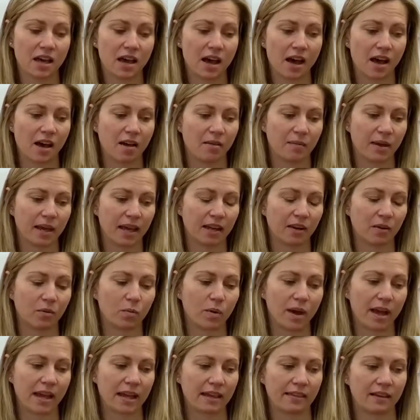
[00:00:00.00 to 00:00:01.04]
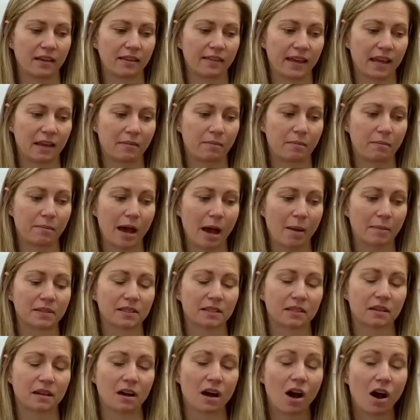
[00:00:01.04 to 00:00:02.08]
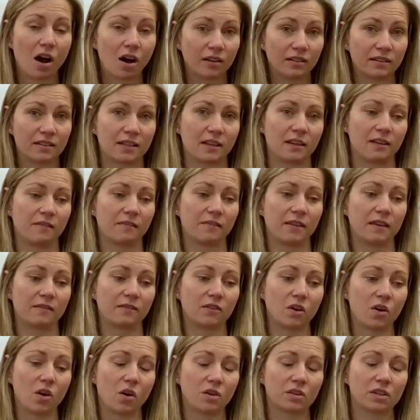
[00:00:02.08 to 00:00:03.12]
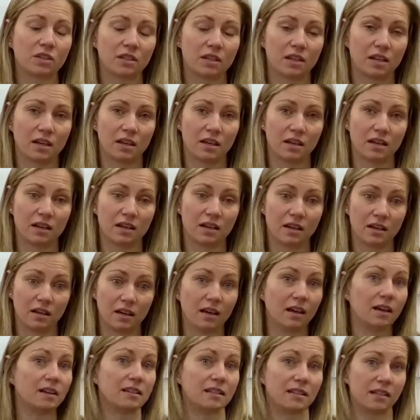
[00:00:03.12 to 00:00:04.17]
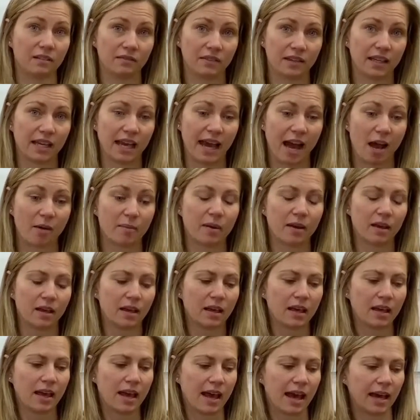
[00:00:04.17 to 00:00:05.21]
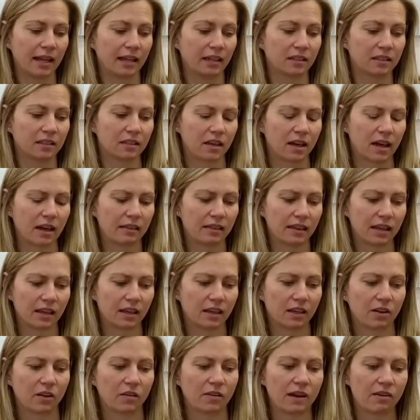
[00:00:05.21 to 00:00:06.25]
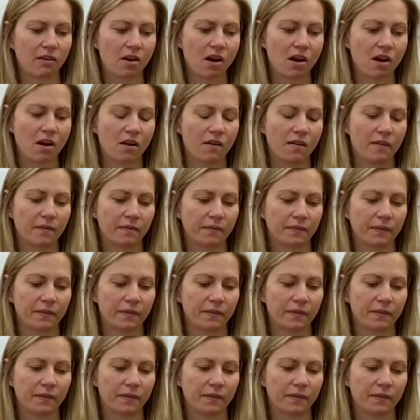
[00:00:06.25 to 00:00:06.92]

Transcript: um, in a way that they perhaps can't if they've got uh, a, a CV gap. And I think you know there are